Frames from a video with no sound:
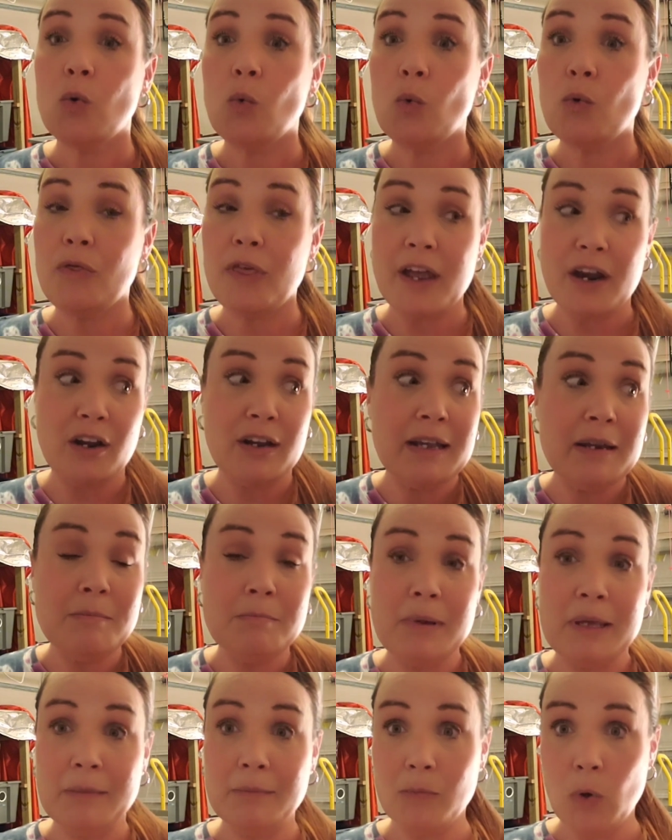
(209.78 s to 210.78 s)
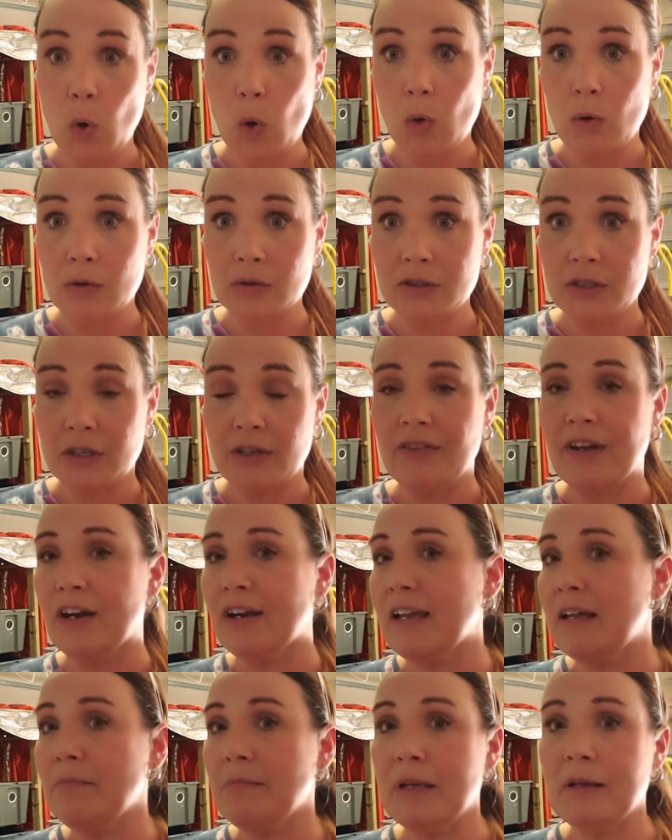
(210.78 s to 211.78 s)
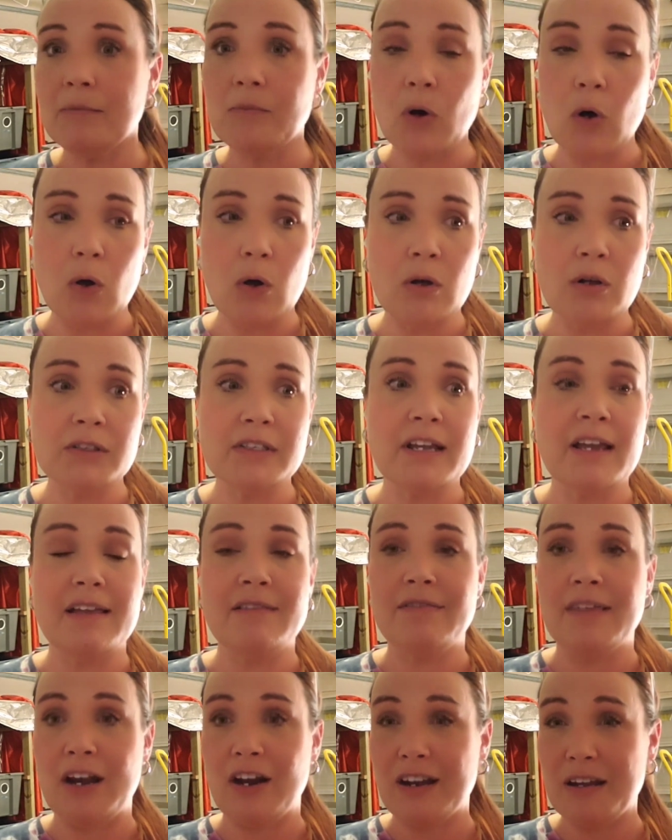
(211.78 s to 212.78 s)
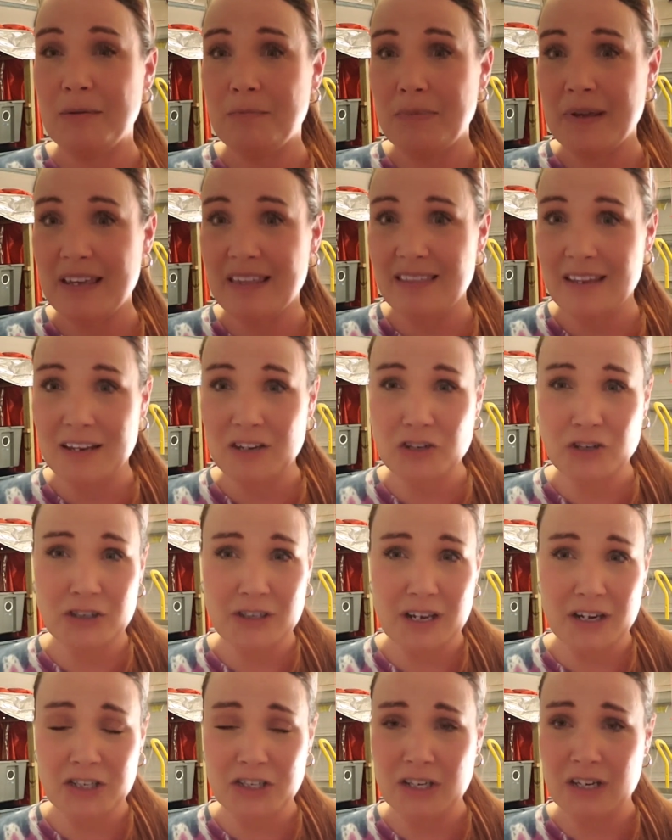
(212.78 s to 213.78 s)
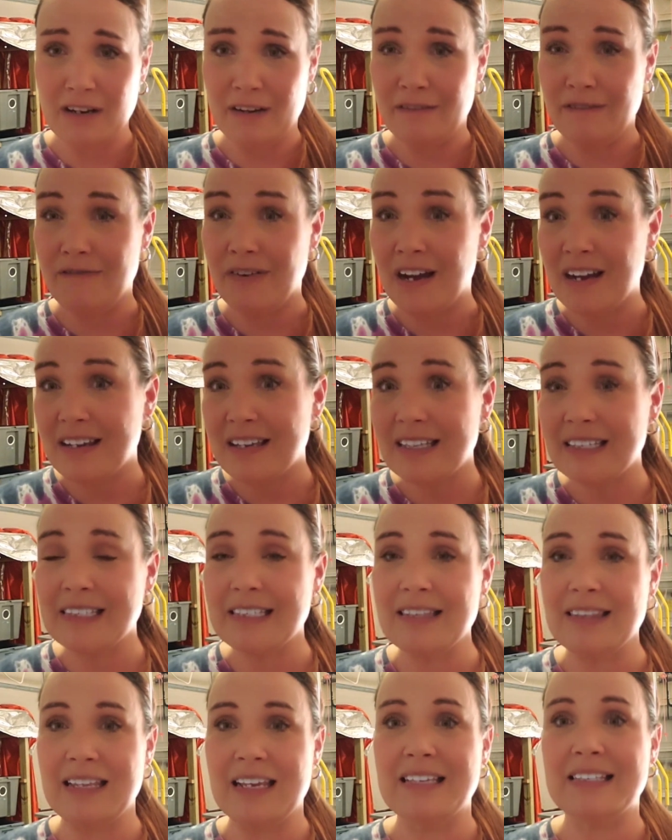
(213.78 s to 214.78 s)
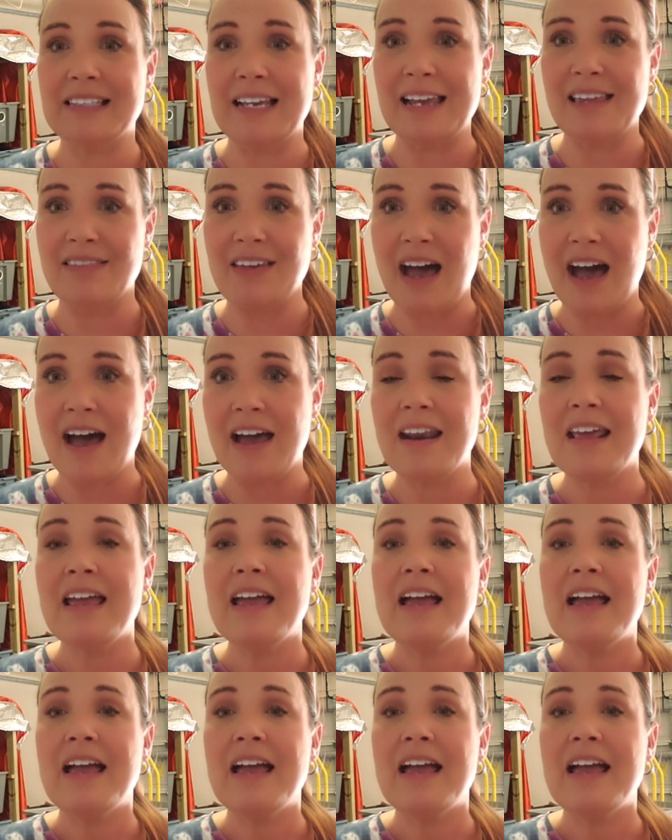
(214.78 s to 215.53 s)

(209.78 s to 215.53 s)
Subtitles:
there can be mold. There can be mold, and there can be the introduction of fungus and things like that.